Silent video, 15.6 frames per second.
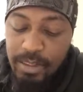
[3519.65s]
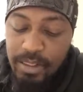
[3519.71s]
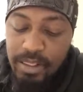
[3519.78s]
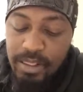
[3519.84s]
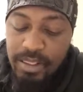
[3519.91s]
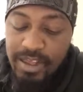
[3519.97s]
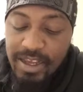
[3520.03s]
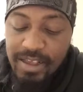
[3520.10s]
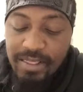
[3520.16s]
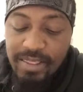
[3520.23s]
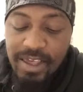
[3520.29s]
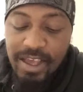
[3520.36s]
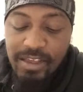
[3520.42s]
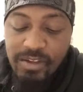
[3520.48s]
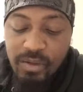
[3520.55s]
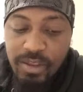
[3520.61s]
And
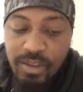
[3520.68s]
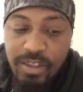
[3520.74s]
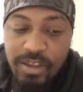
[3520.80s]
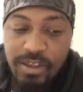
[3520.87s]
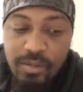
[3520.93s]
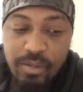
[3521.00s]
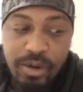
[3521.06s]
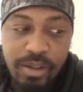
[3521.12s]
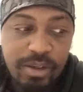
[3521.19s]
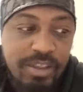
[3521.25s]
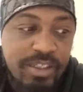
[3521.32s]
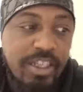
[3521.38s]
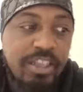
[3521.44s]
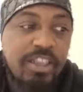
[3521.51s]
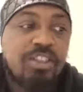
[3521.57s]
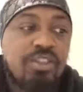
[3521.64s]
that's what this brother
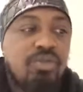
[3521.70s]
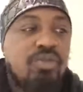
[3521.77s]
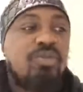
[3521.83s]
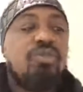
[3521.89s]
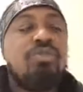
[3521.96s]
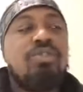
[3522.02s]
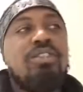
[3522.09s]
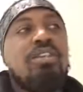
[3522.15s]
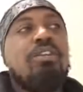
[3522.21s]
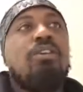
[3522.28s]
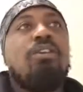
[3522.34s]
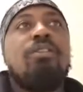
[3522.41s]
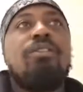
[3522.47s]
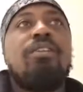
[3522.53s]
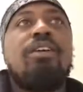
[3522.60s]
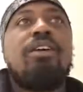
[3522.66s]
said. And you see it all
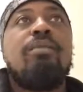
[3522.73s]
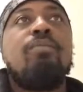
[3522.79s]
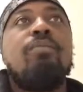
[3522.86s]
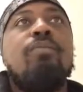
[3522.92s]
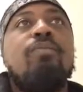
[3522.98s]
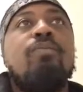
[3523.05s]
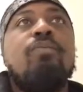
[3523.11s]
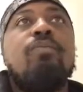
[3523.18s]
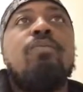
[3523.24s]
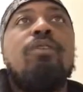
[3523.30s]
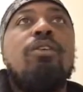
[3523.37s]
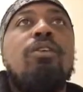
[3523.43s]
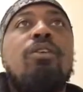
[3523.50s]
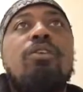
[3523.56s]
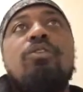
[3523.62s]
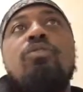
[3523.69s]
the time.
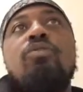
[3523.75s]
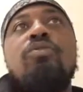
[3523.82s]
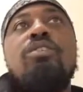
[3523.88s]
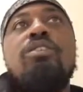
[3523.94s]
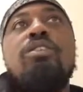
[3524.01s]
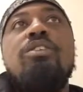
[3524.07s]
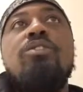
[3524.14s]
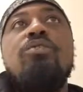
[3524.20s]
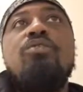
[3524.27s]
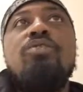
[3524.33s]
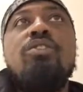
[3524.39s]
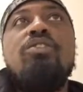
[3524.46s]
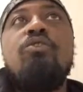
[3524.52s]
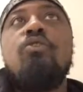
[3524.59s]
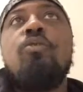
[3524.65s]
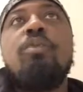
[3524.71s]
You see
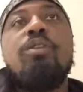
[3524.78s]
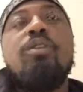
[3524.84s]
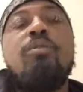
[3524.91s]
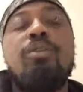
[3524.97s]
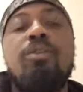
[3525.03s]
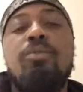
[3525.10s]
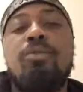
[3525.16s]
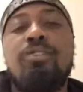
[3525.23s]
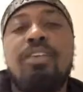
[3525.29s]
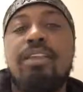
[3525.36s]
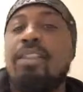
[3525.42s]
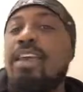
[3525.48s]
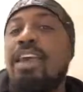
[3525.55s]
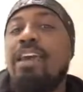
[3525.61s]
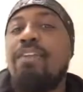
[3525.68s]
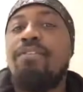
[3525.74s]
so many people say
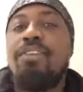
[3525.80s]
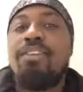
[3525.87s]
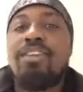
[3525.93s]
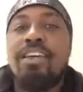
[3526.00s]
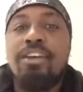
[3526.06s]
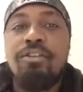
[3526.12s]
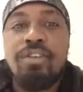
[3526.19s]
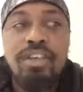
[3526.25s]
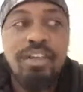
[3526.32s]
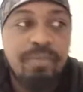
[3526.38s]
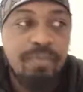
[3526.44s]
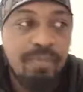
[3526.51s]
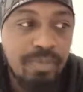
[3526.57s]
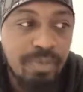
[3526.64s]
they have integrity.